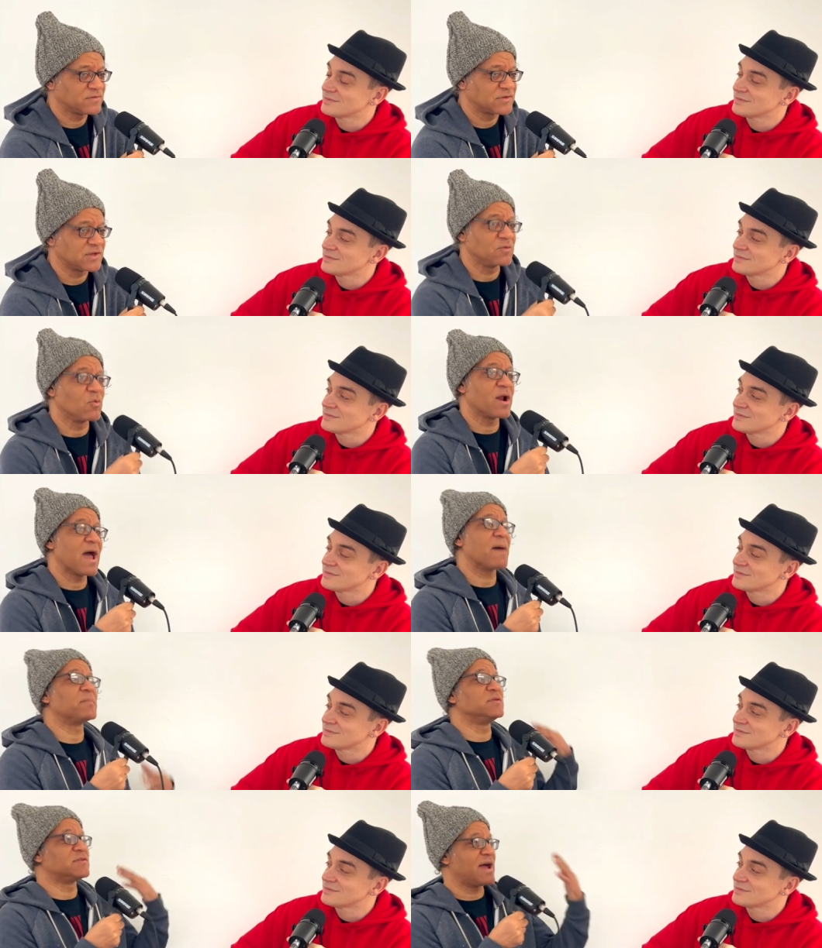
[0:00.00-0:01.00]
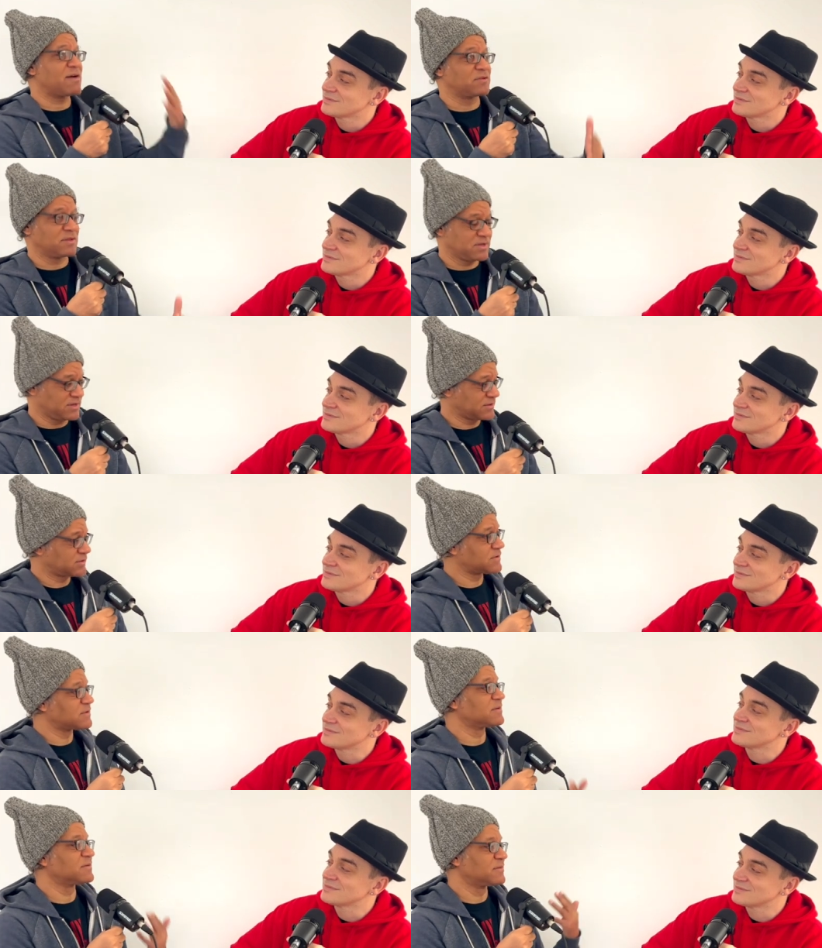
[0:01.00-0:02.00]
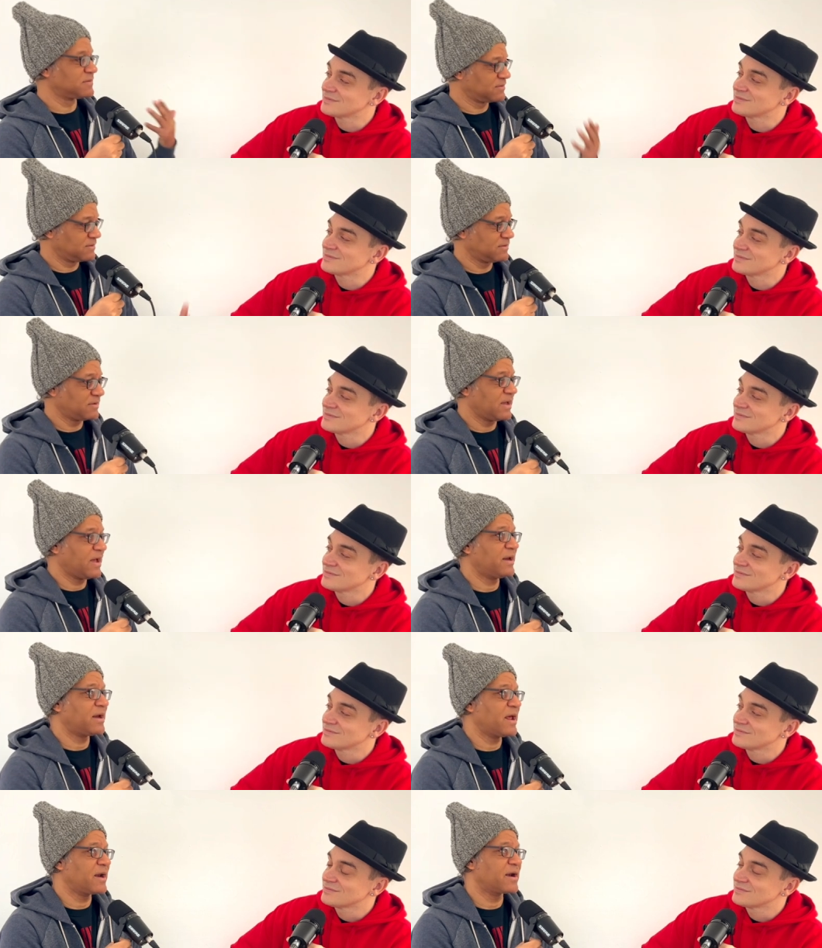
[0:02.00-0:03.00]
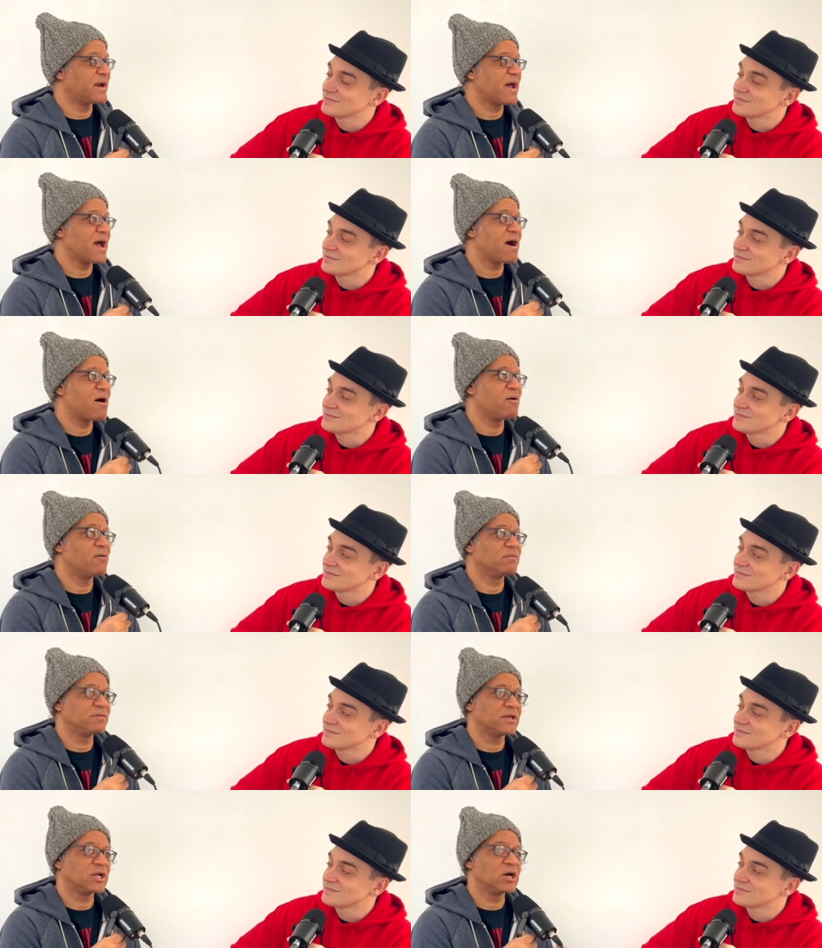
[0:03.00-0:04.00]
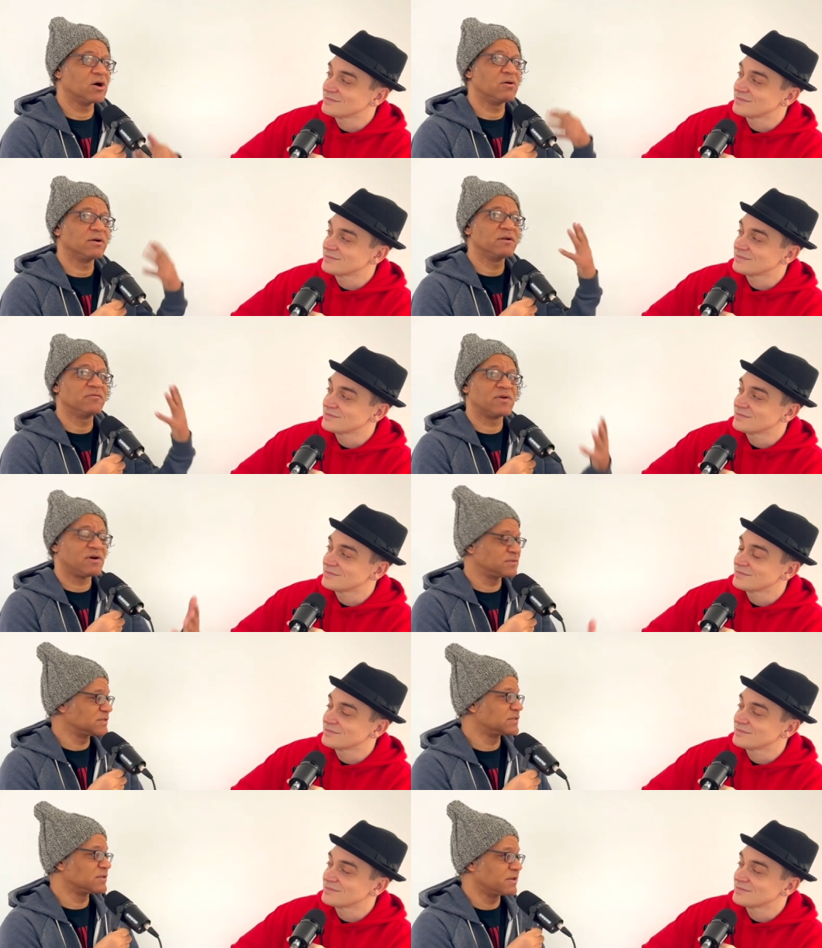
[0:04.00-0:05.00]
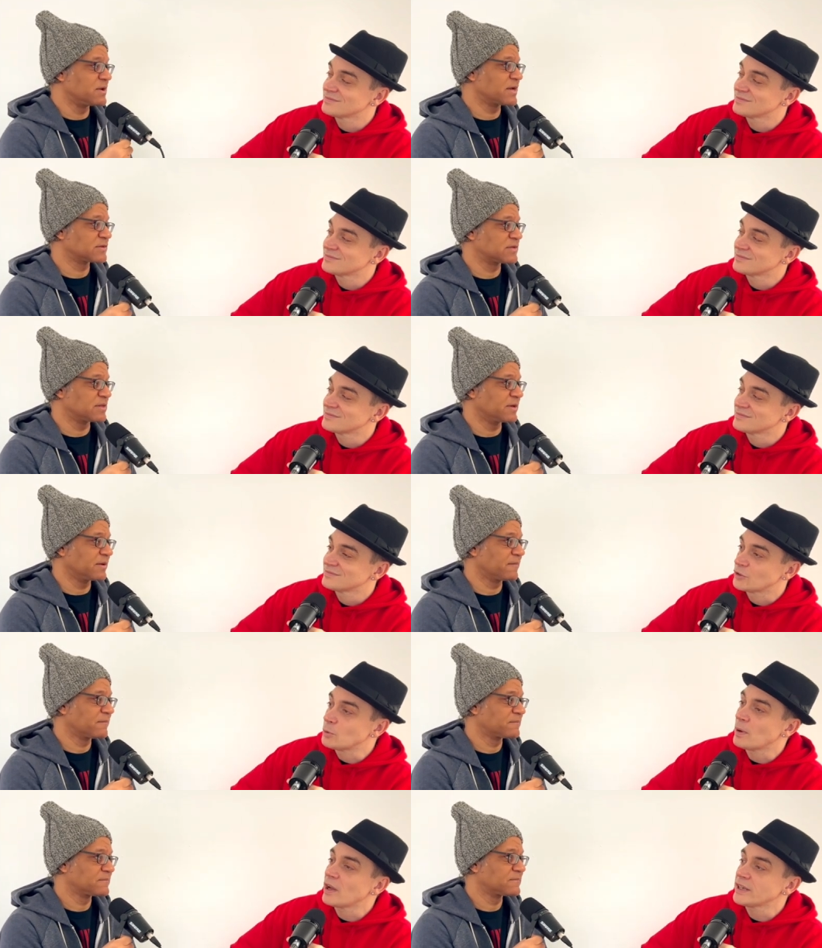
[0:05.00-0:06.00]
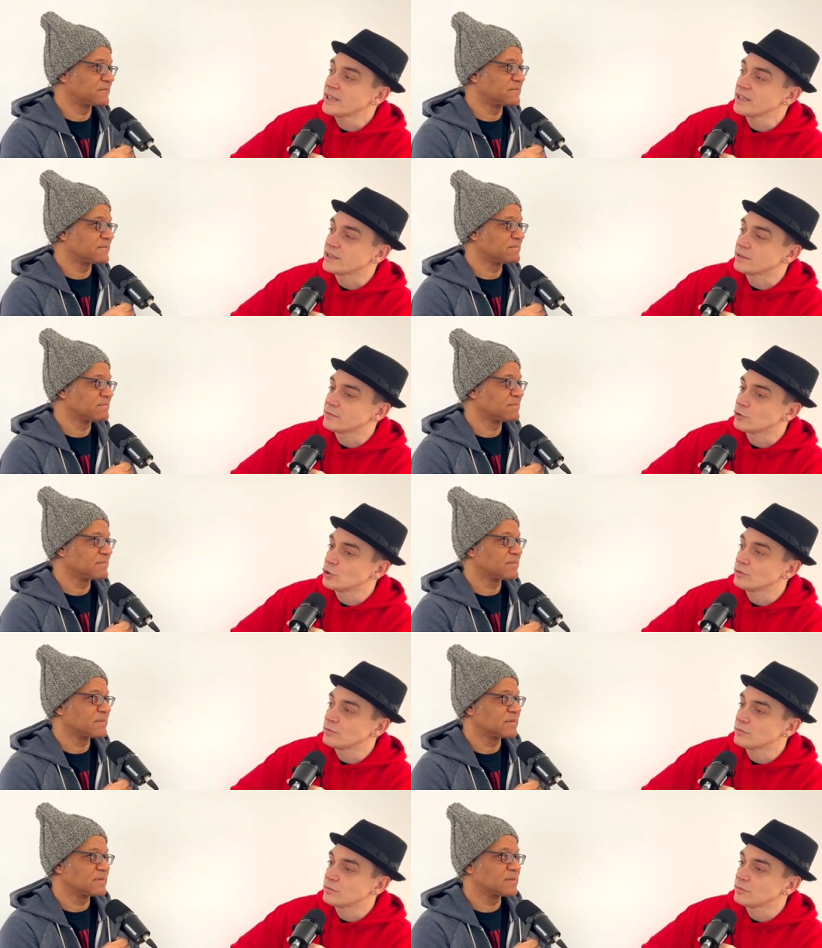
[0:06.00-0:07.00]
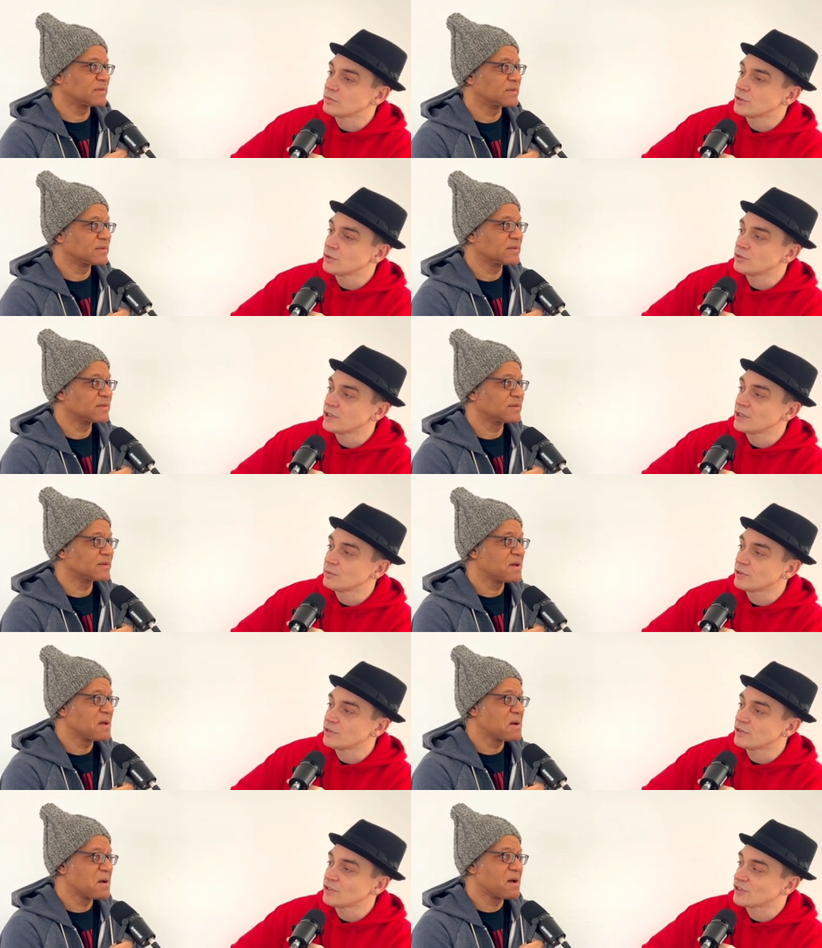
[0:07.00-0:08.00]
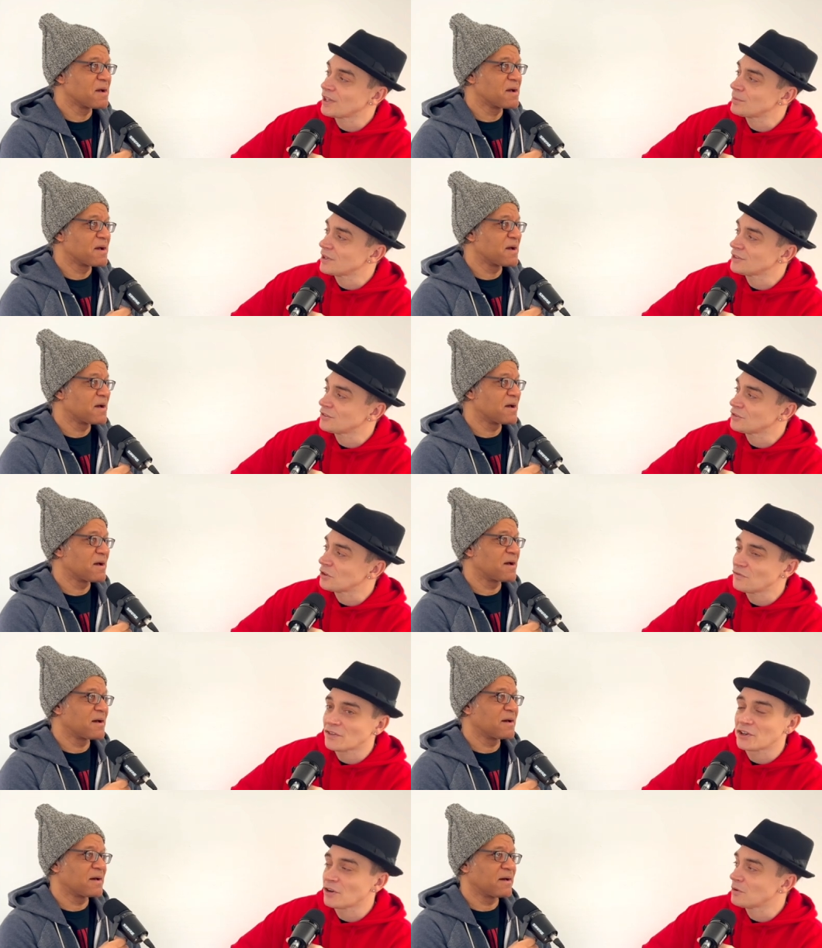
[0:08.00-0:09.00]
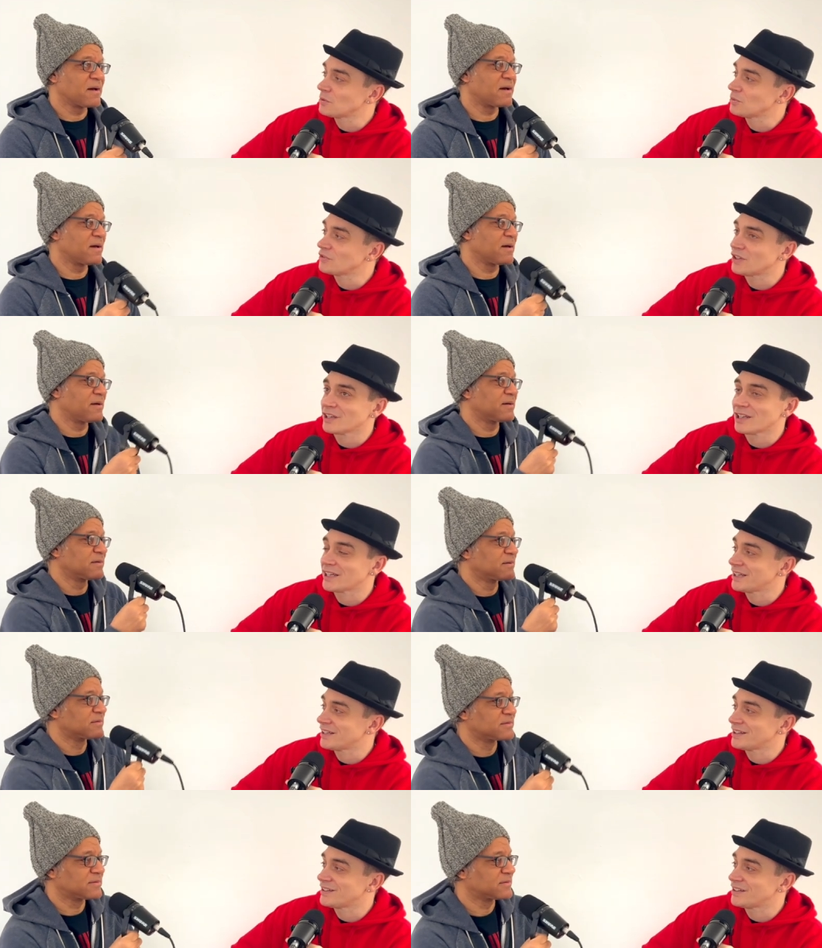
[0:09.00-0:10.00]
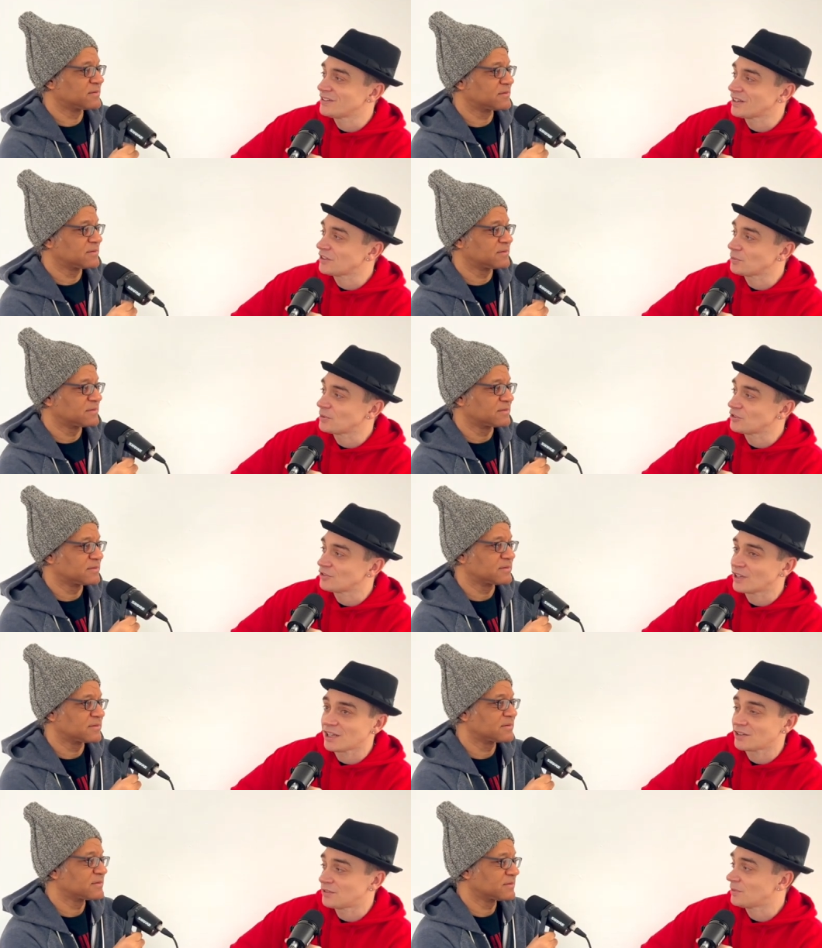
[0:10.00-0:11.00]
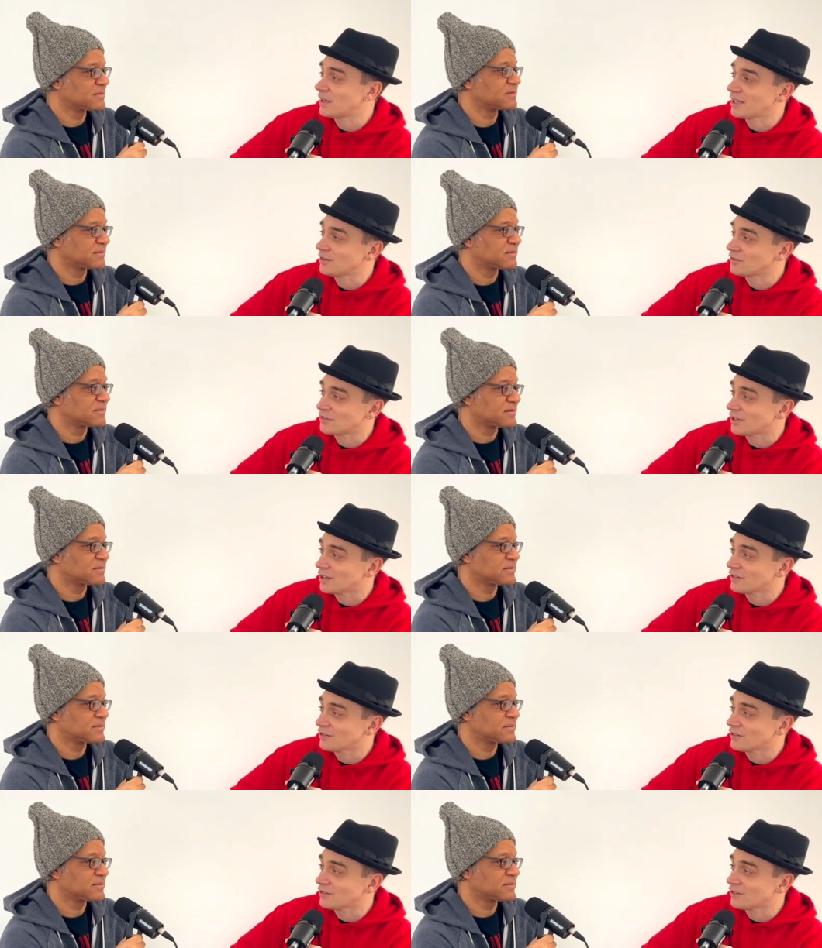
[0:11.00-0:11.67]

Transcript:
Speaker 1: seeing what happens after this, and how, you know, it evolves into the next thing.
Speaker 2: You pioneered it. You did it with the stabilizers off, and no one was here like these exhibit houses